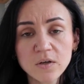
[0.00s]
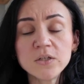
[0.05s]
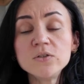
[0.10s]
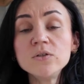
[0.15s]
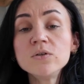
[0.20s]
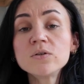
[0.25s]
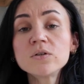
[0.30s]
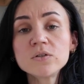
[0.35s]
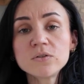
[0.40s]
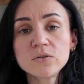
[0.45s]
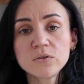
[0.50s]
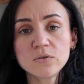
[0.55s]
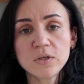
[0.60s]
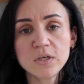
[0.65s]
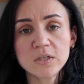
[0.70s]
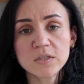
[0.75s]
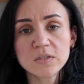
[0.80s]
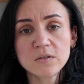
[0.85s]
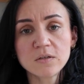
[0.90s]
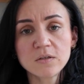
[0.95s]
and you can do
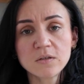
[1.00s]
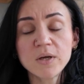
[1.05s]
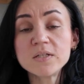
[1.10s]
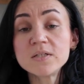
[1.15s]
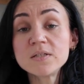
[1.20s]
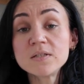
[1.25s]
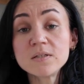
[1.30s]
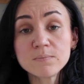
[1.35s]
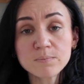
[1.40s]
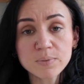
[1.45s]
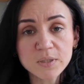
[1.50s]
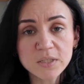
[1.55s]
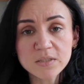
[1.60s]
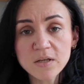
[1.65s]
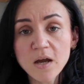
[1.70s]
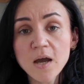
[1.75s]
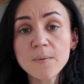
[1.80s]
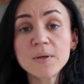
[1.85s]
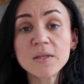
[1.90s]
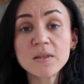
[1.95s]
this by simply
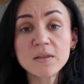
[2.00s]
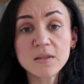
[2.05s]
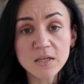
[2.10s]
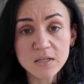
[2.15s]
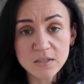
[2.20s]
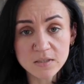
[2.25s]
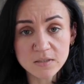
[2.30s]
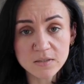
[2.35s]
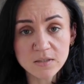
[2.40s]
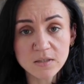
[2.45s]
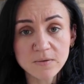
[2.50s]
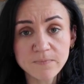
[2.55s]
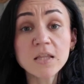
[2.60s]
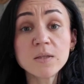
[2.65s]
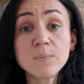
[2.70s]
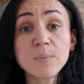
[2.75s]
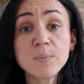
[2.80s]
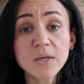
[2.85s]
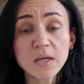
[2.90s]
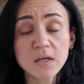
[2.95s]
typing this
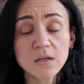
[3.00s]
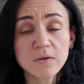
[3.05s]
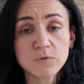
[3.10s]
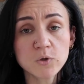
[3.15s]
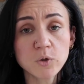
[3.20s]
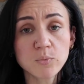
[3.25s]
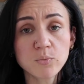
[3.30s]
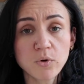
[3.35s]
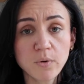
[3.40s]
at the beginning of your